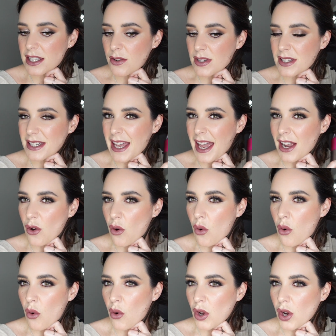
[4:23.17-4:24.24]
so it's getting
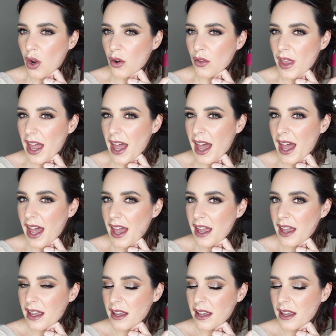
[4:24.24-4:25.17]
all along the hair.